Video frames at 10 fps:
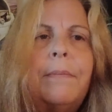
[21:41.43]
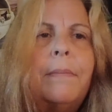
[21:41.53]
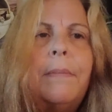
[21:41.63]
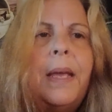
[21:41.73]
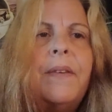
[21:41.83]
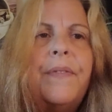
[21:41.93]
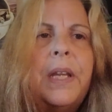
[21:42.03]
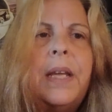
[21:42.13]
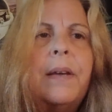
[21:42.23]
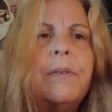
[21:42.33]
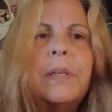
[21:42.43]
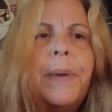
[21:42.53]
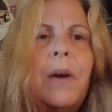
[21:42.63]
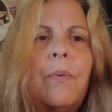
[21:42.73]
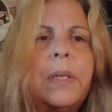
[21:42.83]
make videos
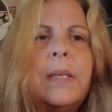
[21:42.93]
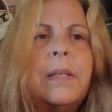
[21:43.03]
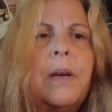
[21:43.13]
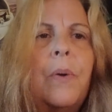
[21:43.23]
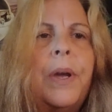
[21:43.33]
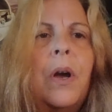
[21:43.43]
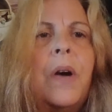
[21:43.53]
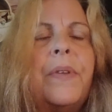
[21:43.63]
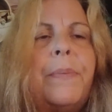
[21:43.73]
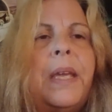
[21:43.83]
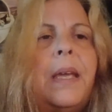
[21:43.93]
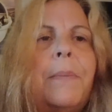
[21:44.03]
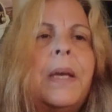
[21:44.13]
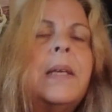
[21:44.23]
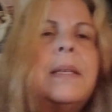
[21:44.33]
about what's going on with me,
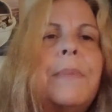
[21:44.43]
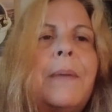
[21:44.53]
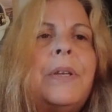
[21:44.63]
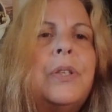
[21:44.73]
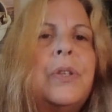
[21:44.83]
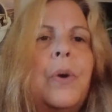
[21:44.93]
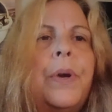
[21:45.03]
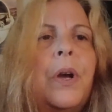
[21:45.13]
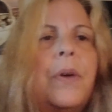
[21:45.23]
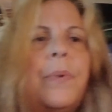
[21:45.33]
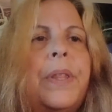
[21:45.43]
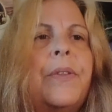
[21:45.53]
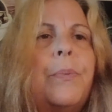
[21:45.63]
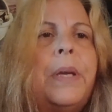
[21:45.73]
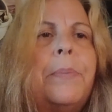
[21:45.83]
because it might be just going on with
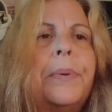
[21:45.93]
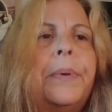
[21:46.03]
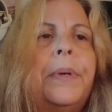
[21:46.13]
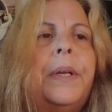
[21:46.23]
other people.